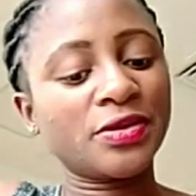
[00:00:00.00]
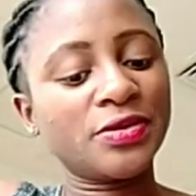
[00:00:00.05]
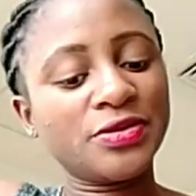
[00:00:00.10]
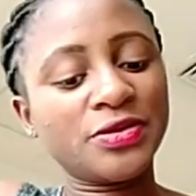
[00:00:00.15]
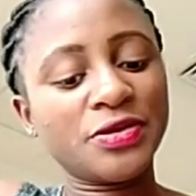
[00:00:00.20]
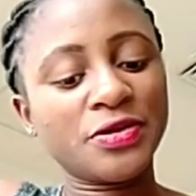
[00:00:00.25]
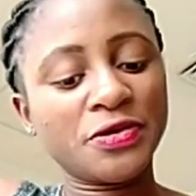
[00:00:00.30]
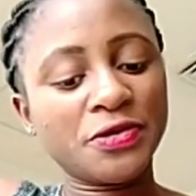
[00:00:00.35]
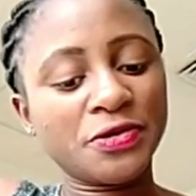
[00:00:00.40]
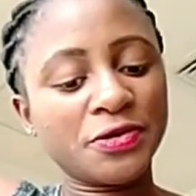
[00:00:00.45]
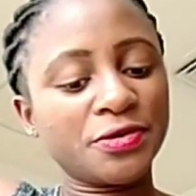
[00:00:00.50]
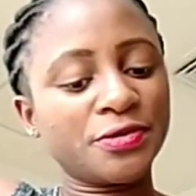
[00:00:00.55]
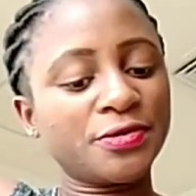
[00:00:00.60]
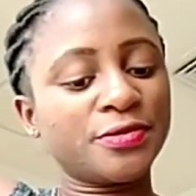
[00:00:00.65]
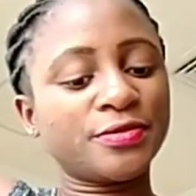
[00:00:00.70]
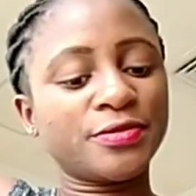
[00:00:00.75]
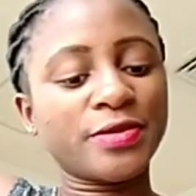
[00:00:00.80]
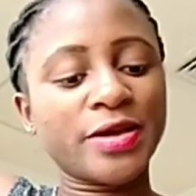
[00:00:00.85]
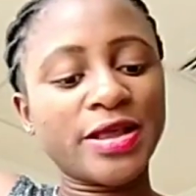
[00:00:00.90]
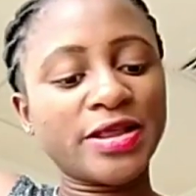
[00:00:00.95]

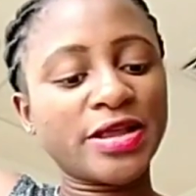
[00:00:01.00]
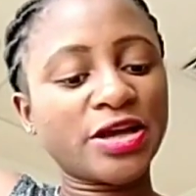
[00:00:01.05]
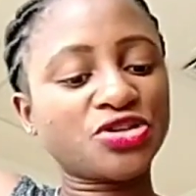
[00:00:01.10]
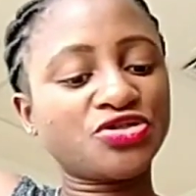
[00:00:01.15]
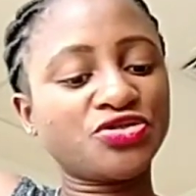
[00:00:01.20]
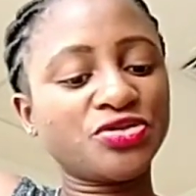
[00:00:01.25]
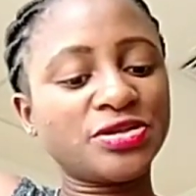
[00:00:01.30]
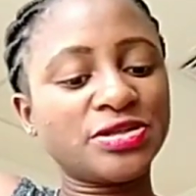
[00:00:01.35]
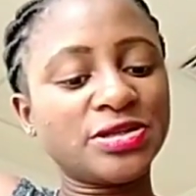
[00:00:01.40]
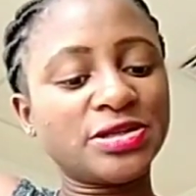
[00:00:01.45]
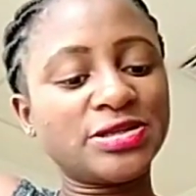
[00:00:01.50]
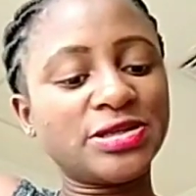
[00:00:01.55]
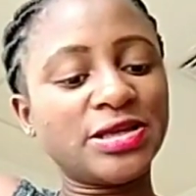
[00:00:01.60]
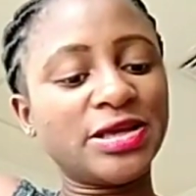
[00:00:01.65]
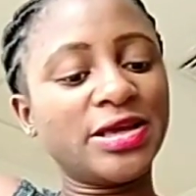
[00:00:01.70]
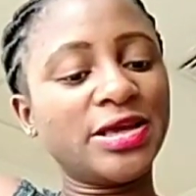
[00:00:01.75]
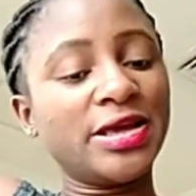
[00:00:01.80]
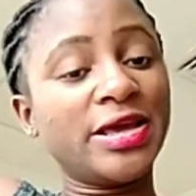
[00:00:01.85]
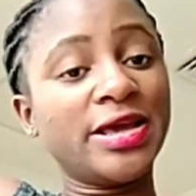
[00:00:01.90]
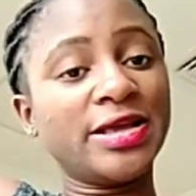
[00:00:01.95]
the
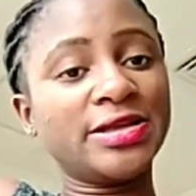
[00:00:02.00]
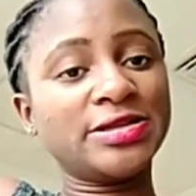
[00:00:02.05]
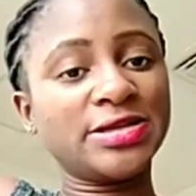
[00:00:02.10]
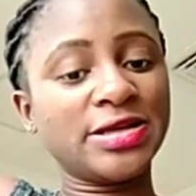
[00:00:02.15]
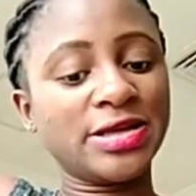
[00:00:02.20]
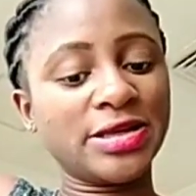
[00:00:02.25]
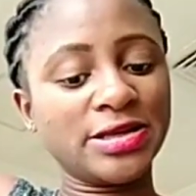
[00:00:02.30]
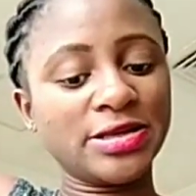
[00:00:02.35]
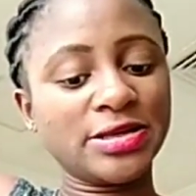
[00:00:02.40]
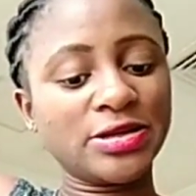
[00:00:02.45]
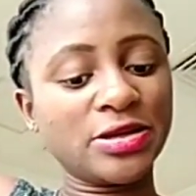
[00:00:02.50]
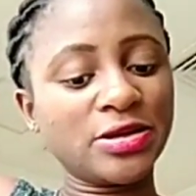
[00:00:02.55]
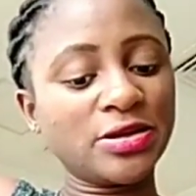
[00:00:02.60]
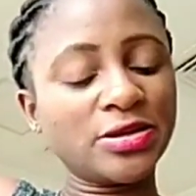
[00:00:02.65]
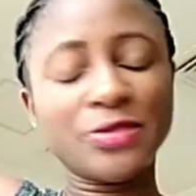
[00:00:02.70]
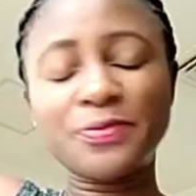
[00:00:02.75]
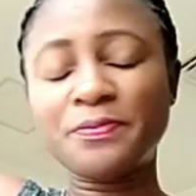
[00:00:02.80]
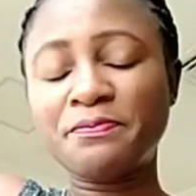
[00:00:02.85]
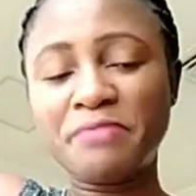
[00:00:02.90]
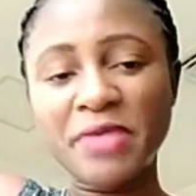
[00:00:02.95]
electricity,
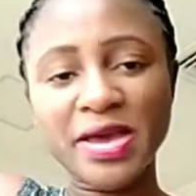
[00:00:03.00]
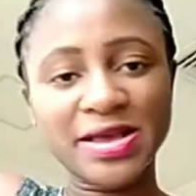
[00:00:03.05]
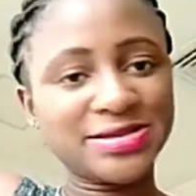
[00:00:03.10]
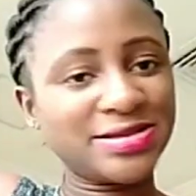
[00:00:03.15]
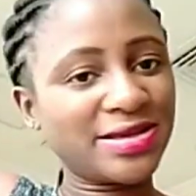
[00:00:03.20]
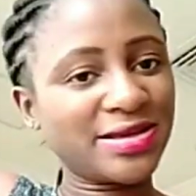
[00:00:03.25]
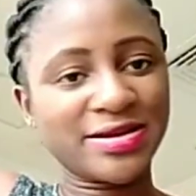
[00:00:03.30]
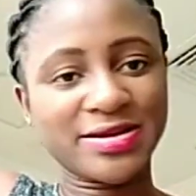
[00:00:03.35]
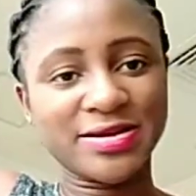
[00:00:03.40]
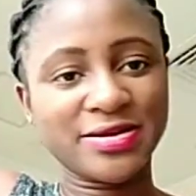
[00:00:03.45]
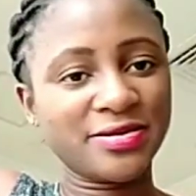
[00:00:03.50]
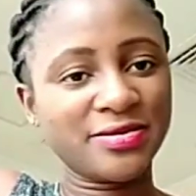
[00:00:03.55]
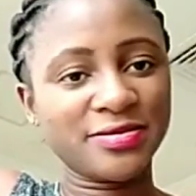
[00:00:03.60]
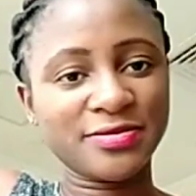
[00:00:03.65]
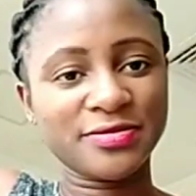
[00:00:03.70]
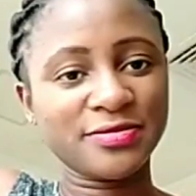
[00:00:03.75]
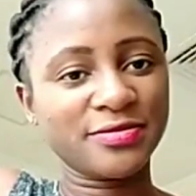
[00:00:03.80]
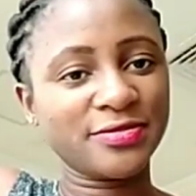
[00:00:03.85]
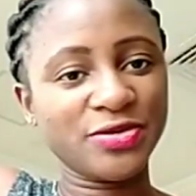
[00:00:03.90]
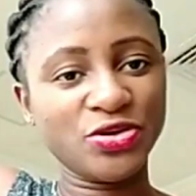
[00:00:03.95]
heating, the basic
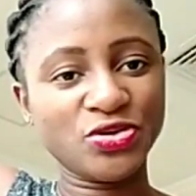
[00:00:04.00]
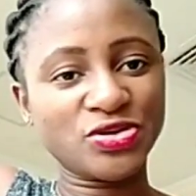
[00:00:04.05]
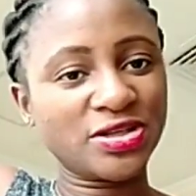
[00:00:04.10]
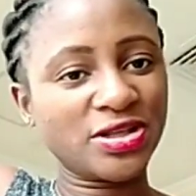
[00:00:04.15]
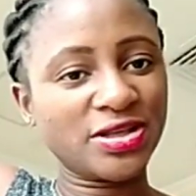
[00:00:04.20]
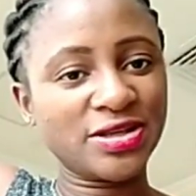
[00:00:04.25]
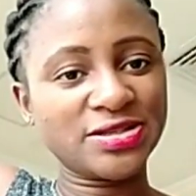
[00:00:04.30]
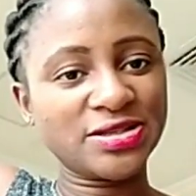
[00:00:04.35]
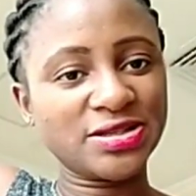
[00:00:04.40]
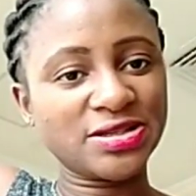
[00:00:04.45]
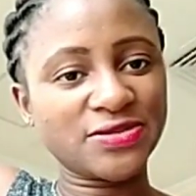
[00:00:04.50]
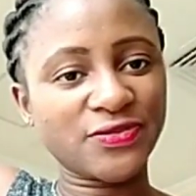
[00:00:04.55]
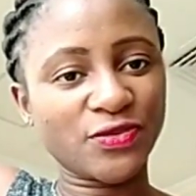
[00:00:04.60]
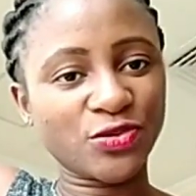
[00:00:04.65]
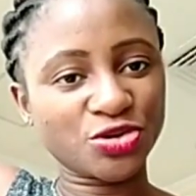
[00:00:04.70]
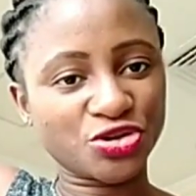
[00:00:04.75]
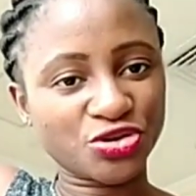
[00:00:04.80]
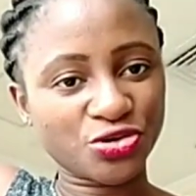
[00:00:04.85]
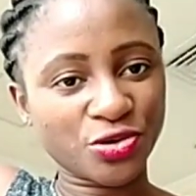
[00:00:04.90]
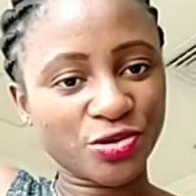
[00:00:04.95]
utilities
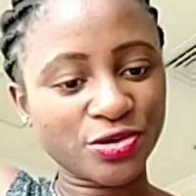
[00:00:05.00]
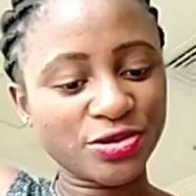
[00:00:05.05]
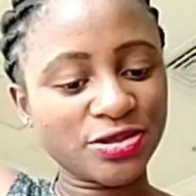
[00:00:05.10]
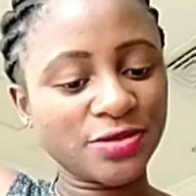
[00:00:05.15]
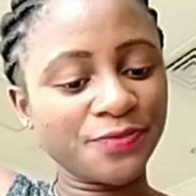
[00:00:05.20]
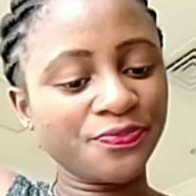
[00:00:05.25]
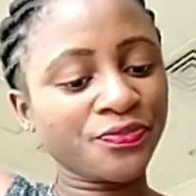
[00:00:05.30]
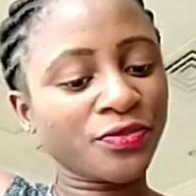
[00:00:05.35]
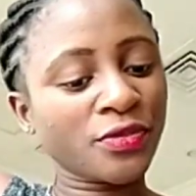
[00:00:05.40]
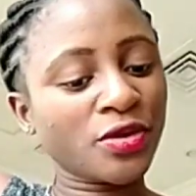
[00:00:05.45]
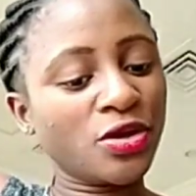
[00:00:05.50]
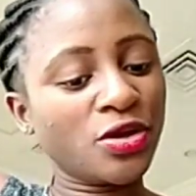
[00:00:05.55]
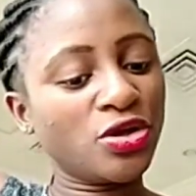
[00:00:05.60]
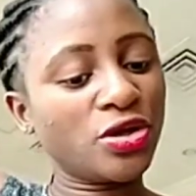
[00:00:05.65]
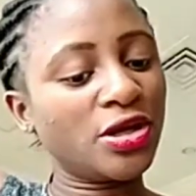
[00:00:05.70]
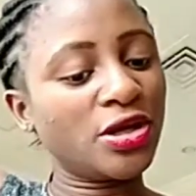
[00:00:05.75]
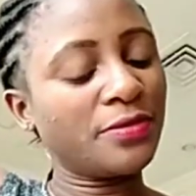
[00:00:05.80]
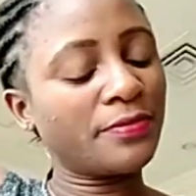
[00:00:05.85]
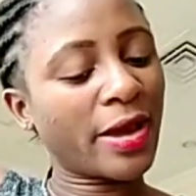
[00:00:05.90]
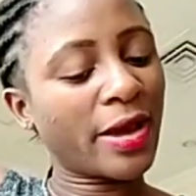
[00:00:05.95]
for short,
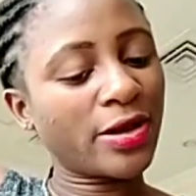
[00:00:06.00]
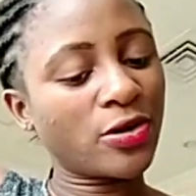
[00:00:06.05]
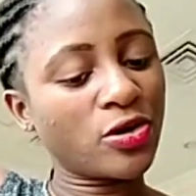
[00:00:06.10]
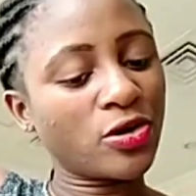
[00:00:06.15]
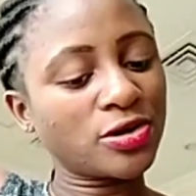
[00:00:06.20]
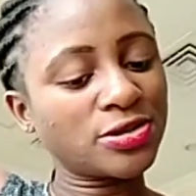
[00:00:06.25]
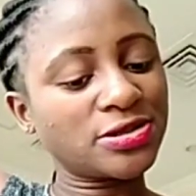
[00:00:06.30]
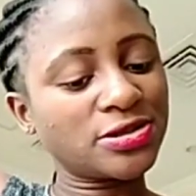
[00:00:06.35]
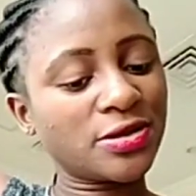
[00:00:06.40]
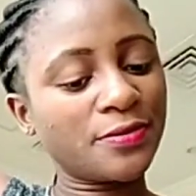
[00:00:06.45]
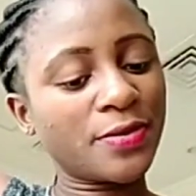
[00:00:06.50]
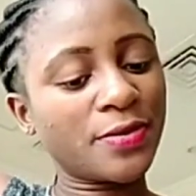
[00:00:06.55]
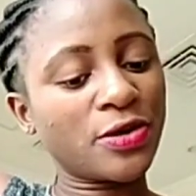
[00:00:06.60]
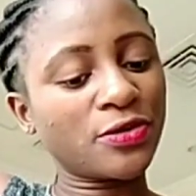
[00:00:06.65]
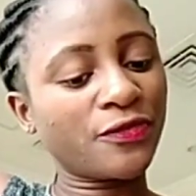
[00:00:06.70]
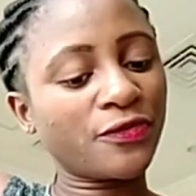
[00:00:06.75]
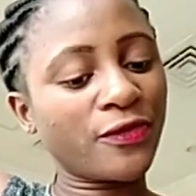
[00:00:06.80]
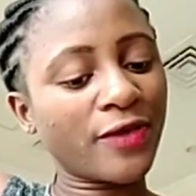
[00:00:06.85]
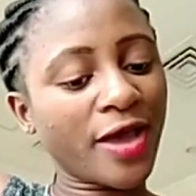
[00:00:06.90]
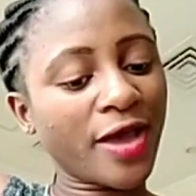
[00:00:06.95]
it might cost
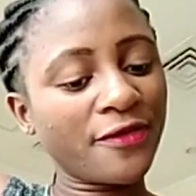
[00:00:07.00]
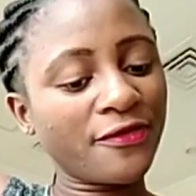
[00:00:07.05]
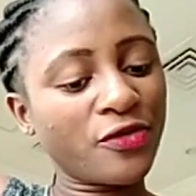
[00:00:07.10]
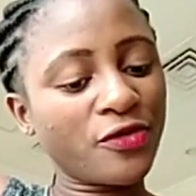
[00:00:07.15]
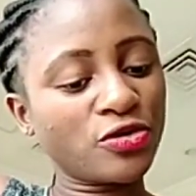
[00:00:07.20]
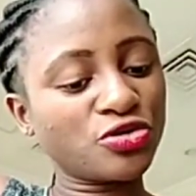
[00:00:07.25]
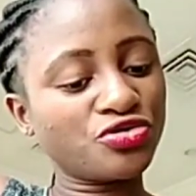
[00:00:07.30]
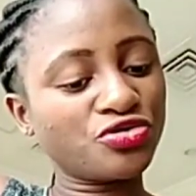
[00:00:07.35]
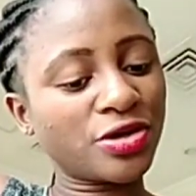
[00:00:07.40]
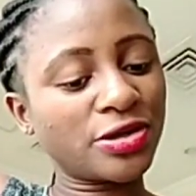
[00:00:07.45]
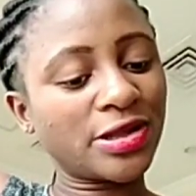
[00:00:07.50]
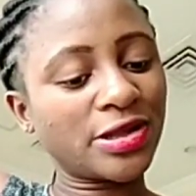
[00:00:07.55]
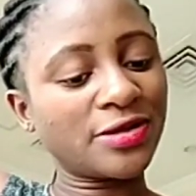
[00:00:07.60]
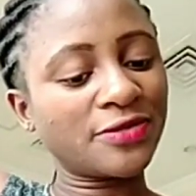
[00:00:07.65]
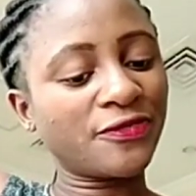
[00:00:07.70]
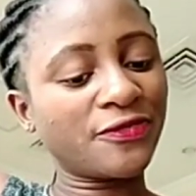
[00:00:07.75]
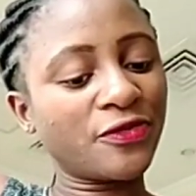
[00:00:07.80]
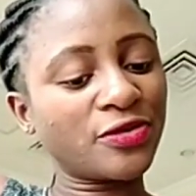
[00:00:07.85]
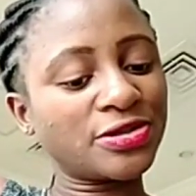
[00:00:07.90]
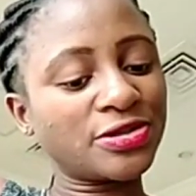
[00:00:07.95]
about
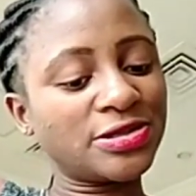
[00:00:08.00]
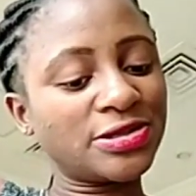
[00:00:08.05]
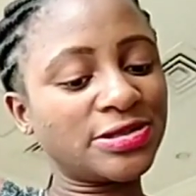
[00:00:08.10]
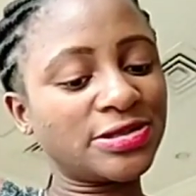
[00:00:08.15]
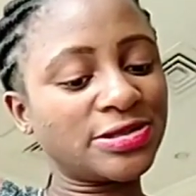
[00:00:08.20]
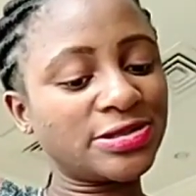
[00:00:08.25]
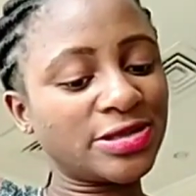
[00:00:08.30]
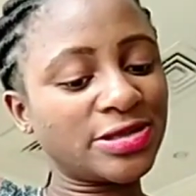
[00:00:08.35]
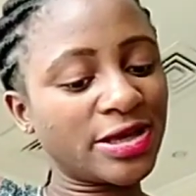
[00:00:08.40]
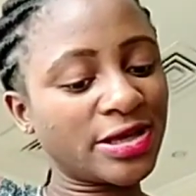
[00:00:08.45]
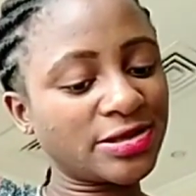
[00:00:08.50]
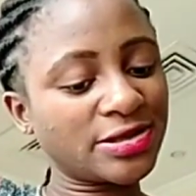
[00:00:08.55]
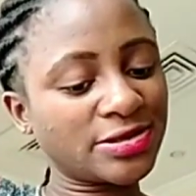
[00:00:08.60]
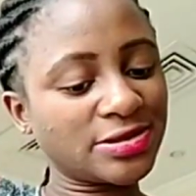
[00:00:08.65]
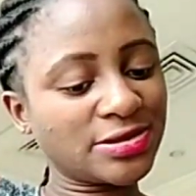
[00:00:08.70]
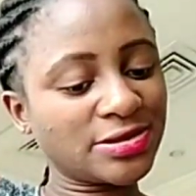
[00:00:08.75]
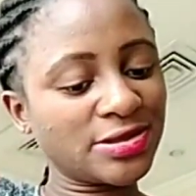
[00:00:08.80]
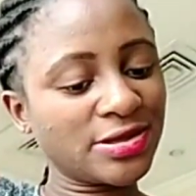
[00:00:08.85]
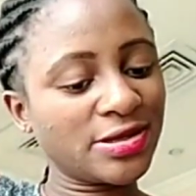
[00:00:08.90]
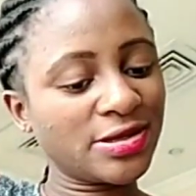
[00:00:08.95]

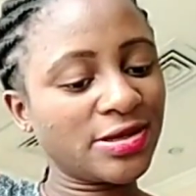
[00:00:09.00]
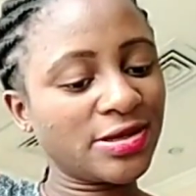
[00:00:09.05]
546